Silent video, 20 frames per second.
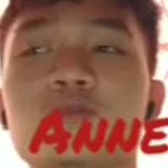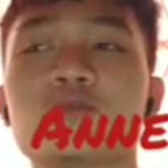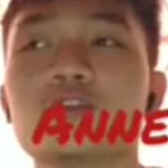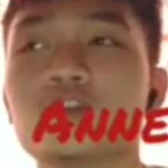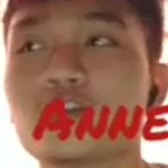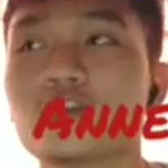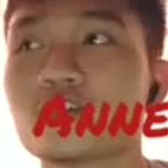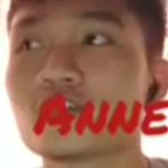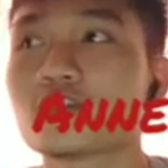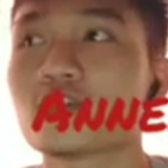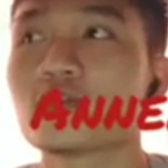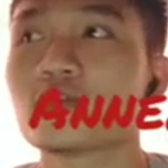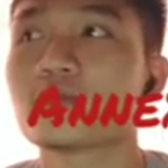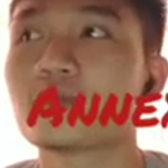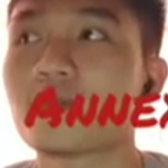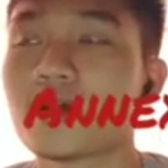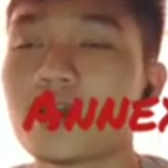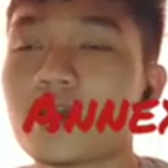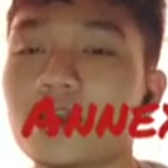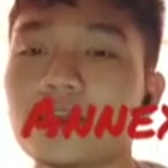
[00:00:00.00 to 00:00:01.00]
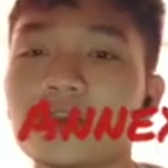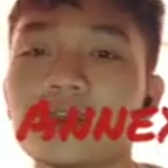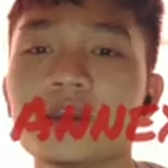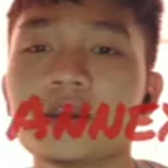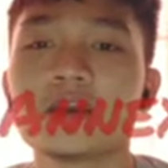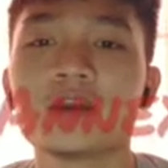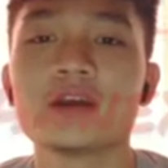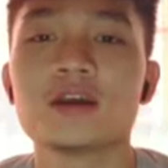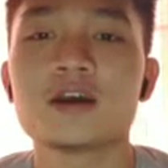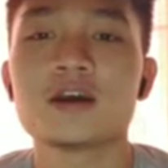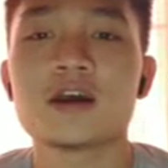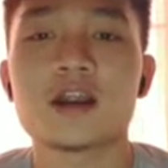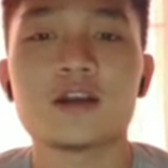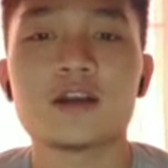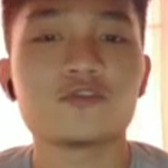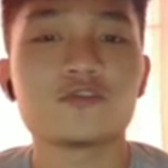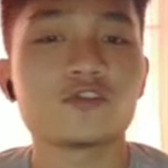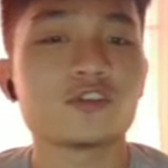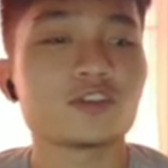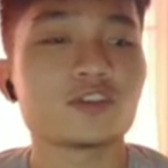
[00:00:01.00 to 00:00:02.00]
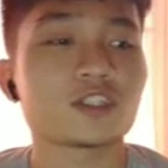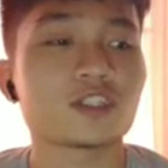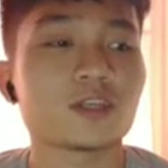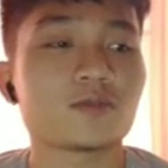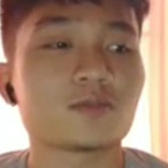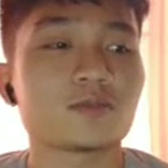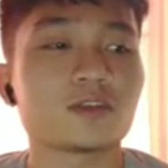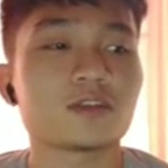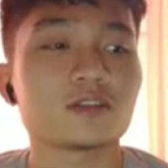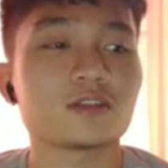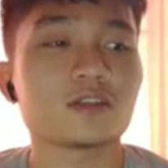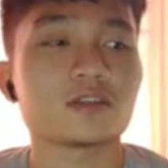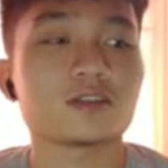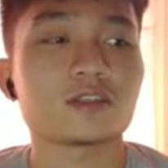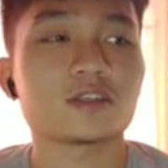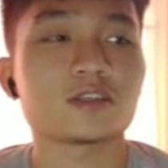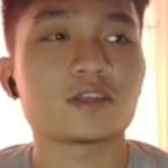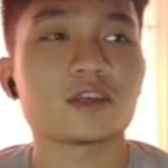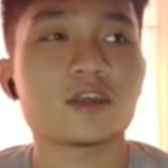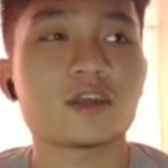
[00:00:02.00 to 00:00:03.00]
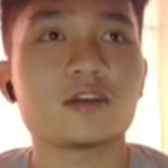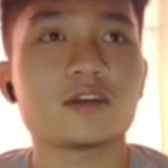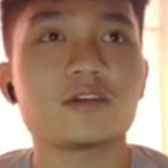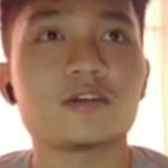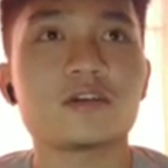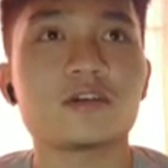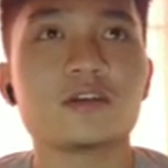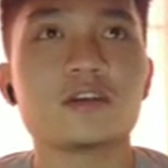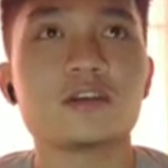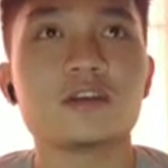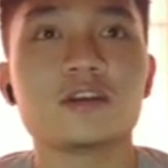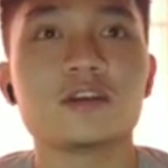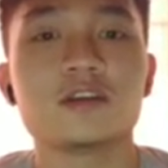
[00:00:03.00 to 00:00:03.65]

pollution by harmful substances carried